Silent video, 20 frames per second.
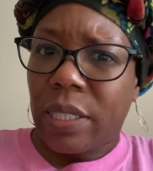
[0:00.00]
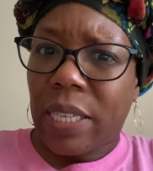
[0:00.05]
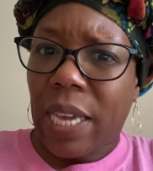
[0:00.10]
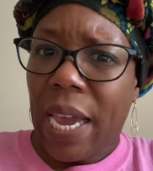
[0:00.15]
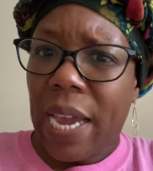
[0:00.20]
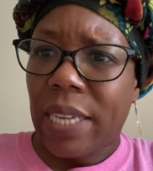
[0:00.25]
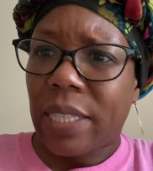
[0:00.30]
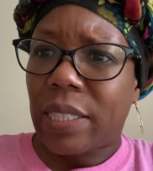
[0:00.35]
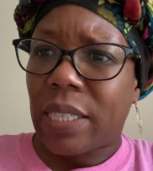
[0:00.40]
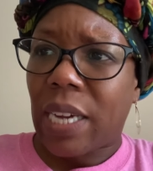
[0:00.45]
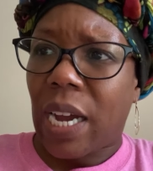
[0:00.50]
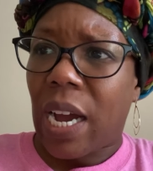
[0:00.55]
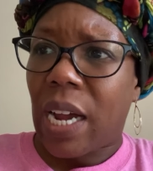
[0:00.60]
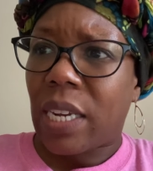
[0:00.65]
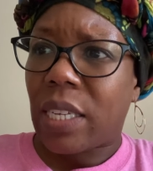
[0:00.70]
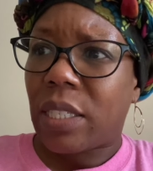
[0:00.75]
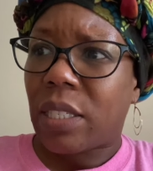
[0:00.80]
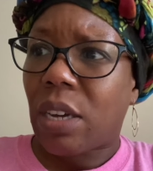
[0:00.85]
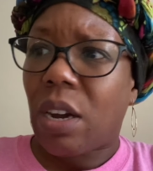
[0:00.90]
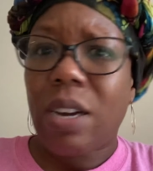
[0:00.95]
tax
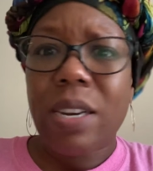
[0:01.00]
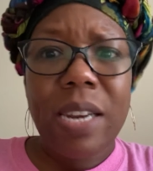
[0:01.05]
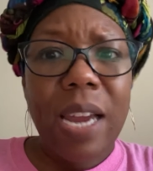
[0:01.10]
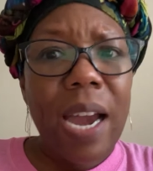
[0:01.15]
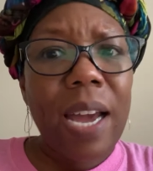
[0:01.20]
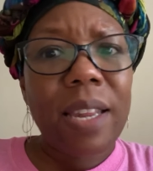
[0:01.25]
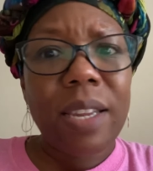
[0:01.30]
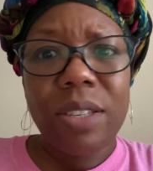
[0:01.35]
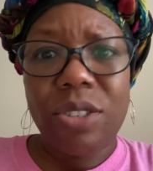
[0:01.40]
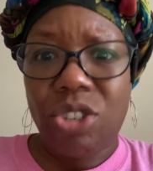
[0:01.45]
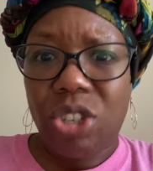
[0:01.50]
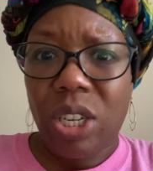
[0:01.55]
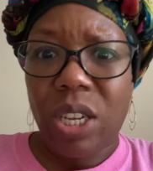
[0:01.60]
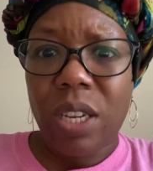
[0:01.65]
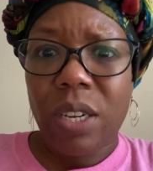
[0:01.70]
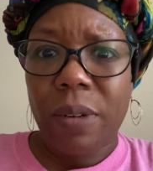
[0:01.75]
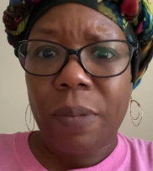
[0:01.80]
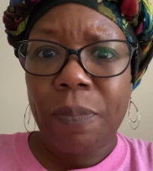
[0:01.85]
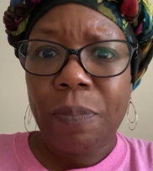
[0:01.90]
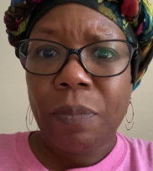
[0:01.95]
dollars are not
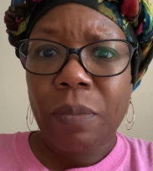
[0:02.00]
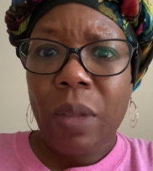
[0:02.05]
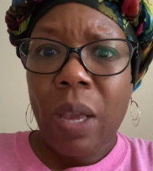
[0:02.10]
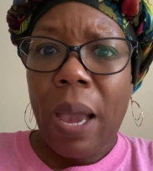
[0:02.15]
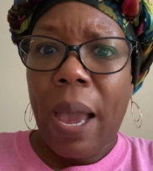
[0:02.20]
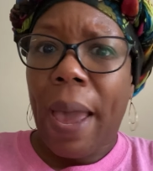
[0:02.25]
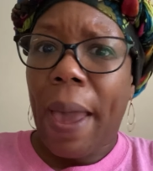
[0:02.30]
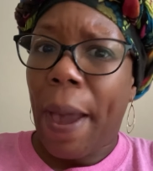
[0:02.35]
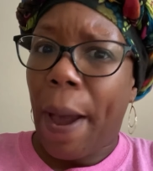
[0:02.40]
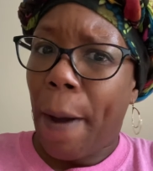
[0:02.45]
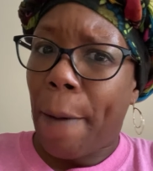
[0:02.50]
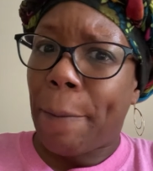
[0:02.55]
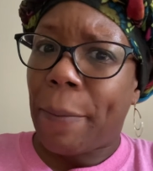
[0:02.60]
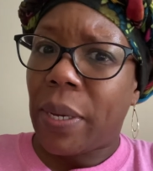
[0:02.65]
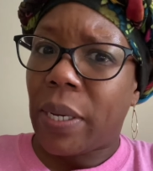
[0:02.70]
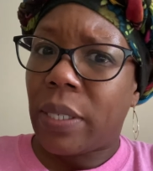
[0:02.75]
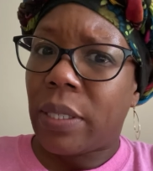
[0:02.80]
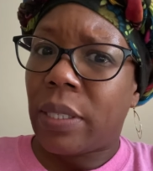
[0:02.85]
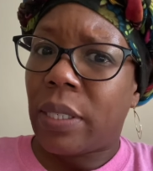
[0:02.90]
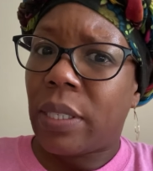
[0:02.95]
legit
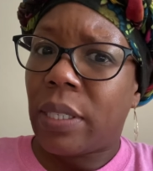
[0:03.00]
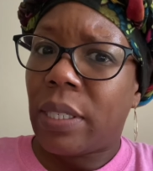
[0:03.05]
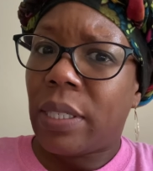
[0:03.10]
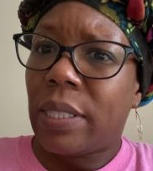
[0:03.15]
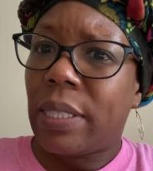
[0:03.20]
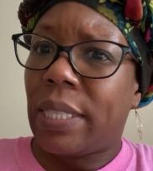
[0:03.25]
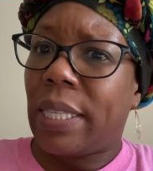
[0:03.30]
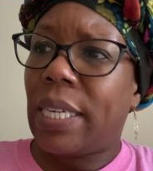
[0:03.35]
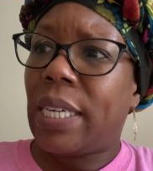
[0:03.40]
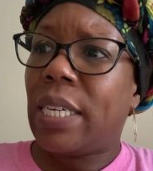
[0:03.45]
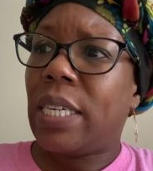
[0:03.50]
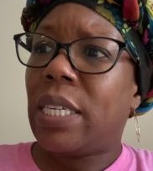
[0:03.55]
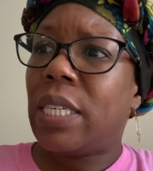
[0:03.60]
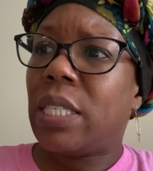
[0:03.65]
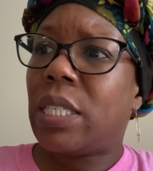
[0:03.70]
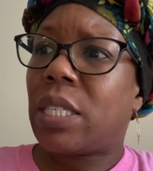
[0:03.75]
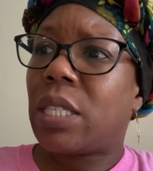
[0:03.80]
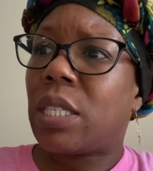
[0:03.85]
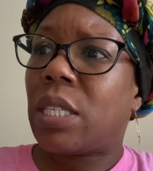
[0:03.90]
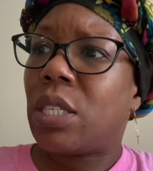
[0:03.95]
helping
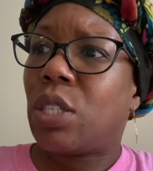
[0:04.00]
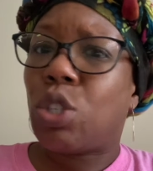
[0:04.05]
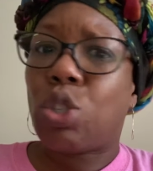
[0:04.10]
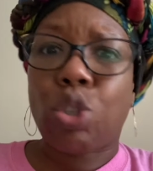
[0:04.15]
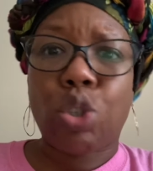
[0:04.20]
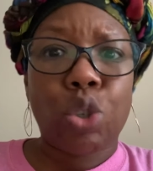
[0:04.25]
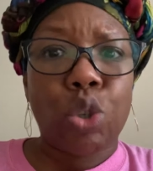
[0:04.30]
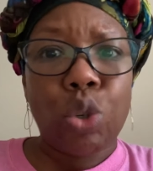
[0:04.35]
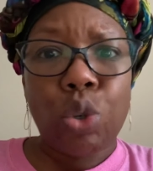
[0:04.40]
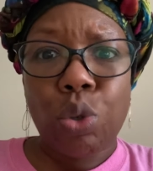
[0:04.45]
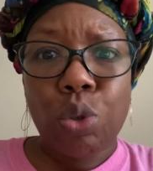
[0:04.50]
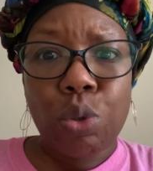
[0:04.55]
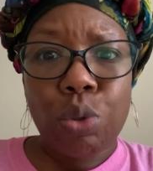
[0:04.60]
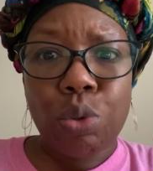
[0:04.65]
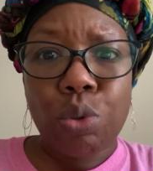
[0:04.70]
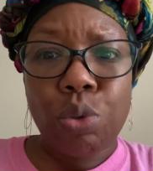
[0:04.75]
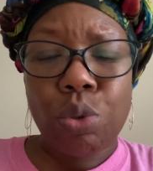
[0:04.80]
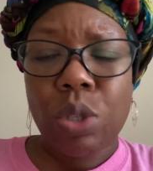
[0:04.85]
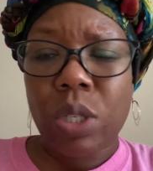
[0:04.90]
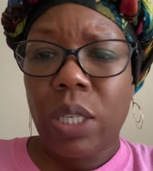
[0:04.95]
these
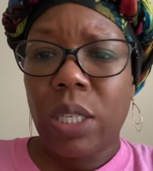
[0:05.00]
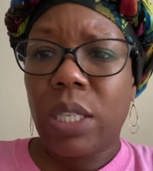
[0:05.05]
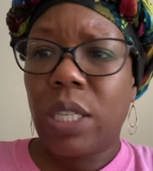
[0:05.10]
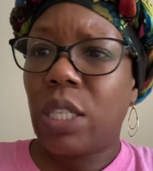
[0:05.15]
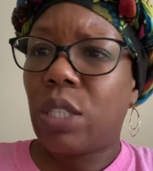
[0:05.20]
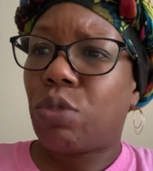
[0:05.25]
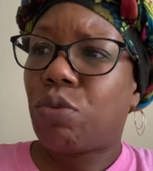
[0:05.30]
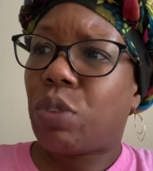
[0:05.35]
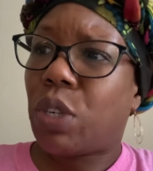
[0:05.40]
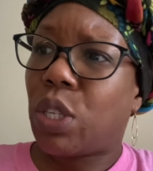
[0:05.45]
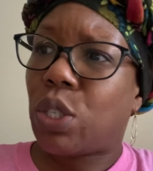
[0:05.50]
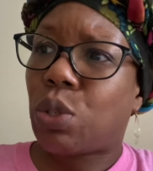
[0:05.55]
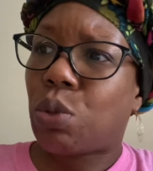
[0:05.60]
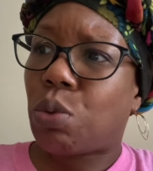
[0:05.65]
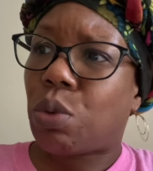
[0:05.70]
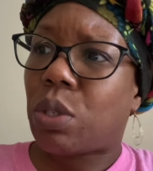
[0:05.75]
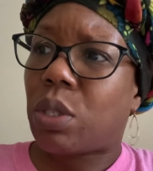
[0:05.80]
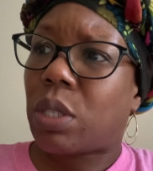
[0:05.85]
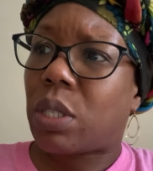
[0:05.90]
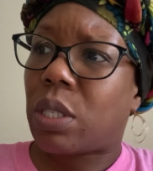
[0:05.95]
schools and these
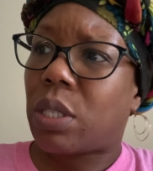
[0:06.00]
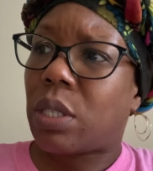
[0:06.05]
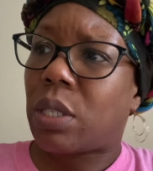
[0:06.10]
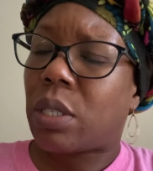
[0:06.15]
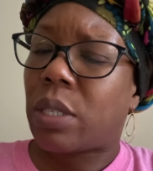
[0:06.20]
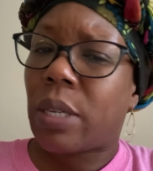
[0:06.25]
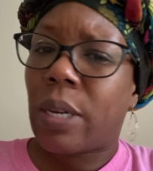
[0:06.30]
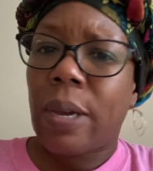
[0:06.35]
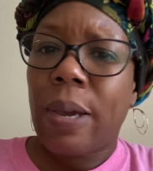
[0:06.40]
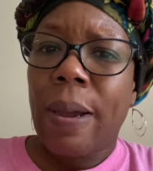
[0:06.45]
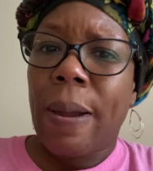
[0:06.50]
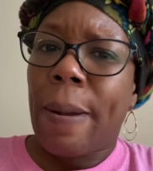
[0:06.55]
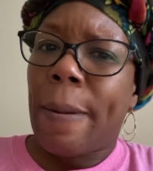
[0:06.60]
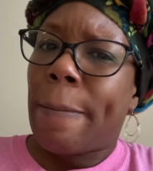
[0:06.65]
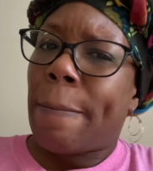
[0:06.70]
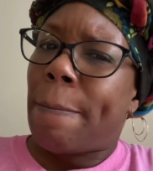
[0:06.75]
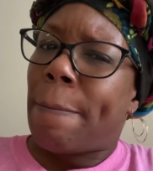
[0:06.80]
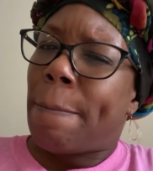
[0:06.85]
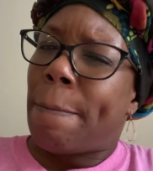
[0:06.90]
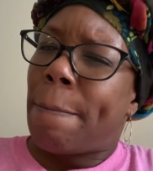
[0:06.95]
resources
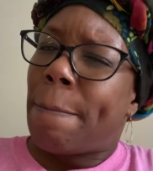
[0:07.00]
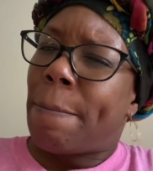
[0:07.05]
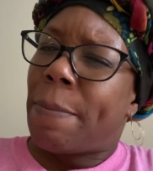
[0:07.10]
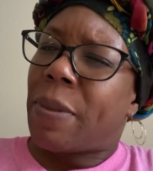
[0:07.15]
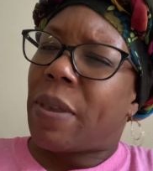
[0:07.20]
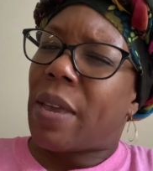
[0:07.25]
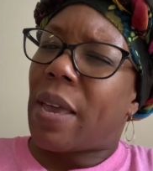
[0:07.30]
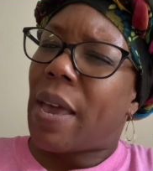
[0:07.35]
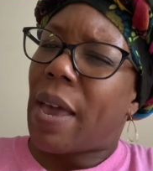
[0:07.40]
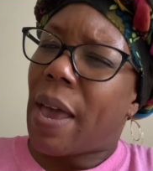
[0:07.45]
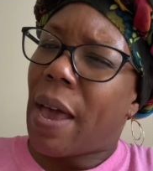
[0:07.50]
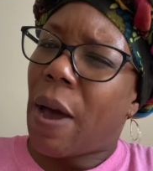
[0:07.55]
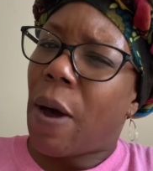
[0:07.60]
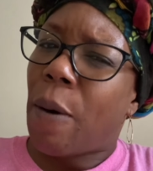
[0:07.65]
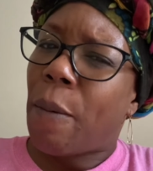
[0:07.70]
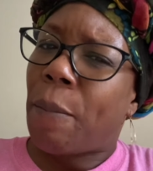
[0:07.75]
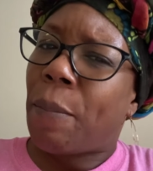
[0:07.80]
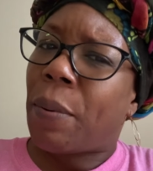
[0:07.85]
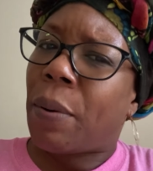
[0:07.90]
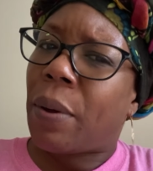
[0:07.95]
to
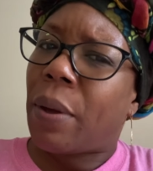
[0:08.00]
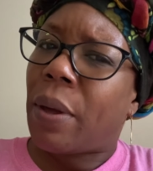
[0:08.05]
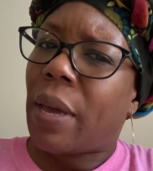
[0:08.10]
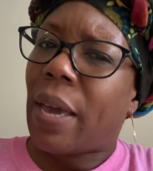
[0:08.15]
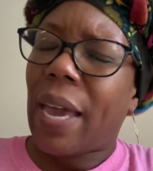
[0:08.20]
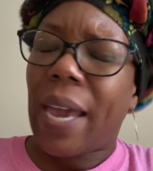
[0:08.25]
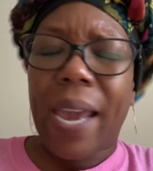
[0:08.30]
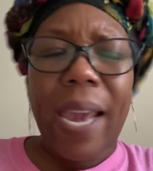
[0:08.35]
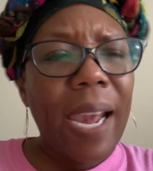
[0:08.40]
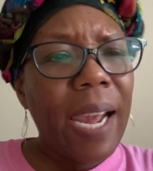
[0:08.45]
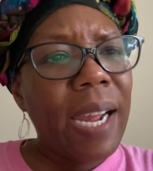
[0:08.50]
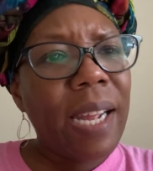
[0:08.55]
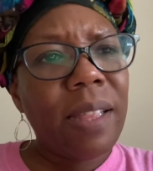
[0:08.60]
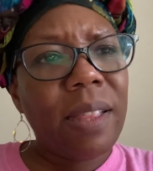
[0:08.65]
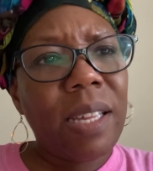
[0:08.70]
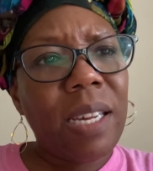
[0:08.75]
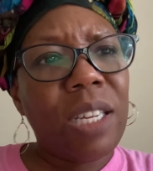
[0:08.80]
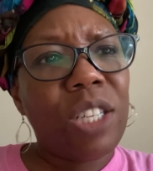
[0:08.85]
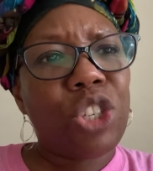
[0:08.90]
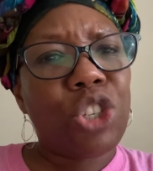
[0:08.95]
help aid
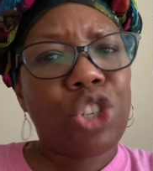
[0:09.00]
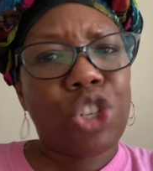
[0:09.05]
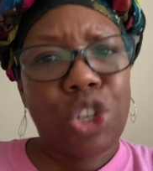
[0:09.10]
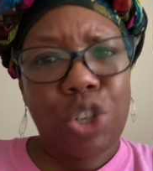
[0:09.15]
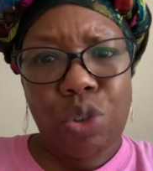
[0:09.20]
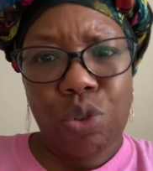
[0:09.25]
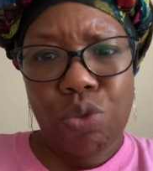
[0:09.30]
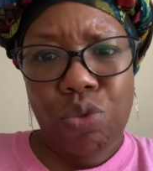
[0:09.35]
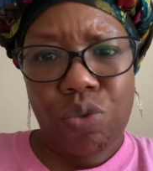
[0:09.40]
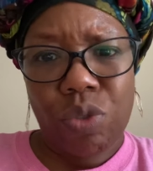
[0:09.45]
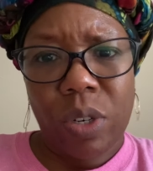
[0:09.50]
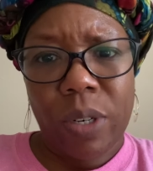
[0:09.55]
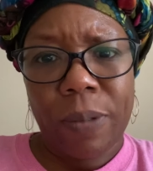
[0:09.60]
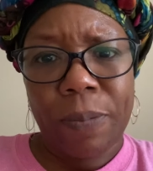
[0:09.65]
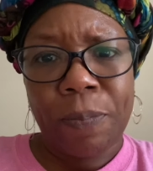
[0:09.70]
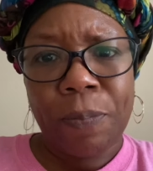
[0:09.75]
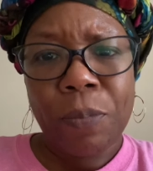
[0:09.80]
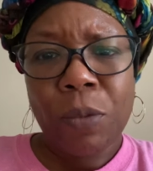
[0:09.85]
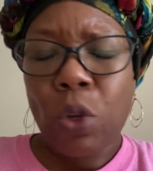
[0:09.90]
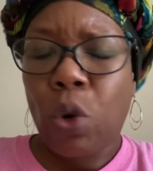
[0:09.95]
these children
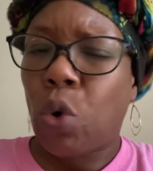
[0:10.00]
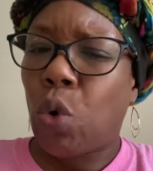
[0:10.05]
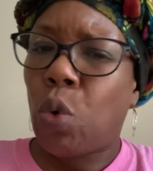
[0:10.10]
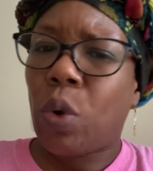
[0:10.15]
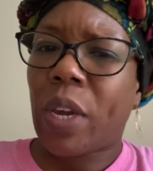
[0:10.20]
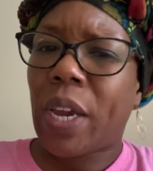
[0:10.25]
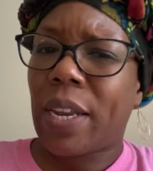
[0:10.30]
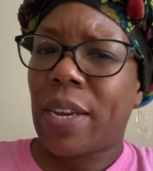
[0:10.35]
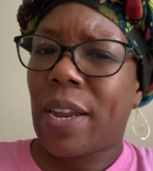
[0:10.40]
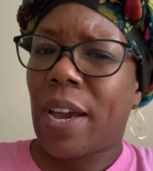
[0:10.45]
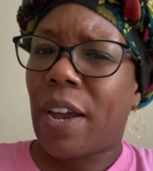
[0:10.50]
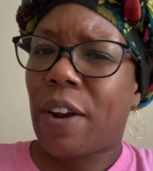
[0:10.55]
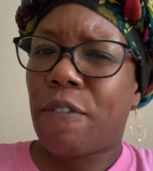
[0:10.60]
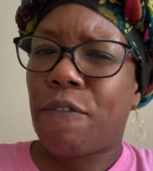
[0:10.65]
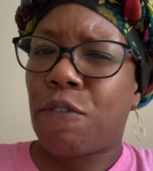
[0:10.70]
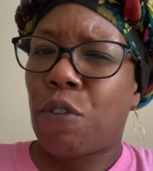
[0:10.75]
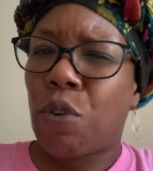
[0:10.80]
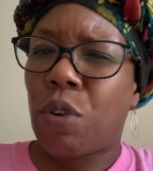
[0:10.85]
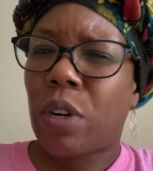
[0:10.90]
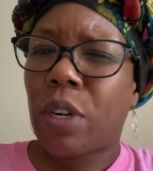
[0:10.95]
who cannot
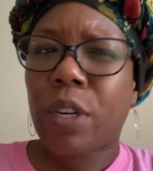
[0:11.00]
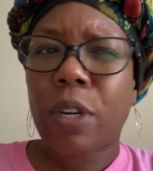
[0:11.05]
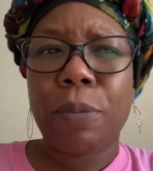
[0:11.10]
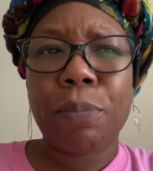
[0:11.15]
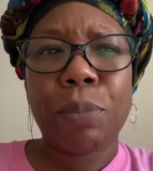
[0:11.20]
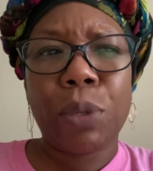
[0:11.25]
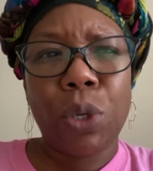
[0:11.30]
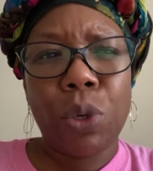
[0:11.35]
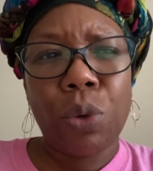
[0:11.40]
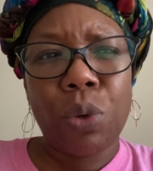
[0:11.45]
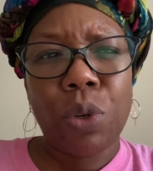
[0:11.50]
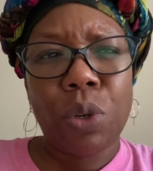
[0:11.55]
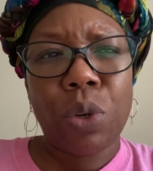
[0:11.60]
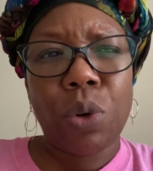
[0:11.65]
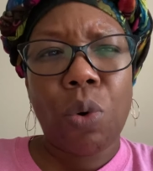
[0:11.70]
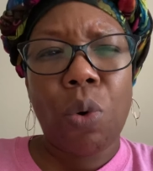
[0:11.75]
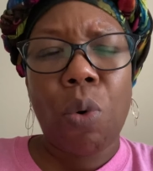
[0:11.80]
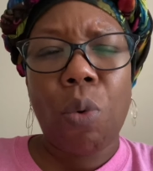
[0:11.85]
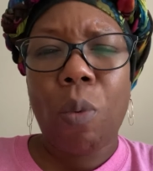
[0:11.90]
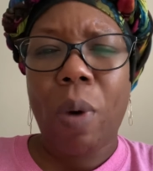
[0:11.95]
afford a computer
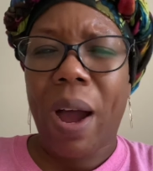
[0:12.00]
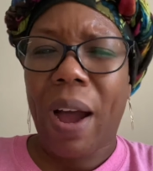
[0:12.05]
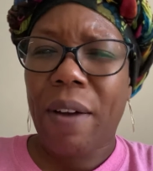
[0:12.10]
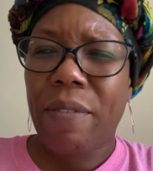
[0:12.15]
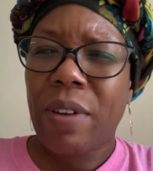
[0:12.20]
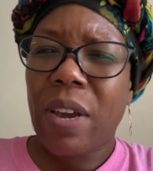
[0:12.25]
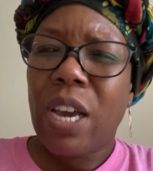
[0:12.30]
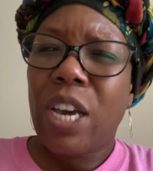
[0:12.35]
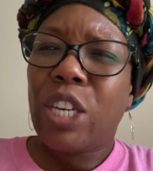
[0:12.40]
or Wi-Fi?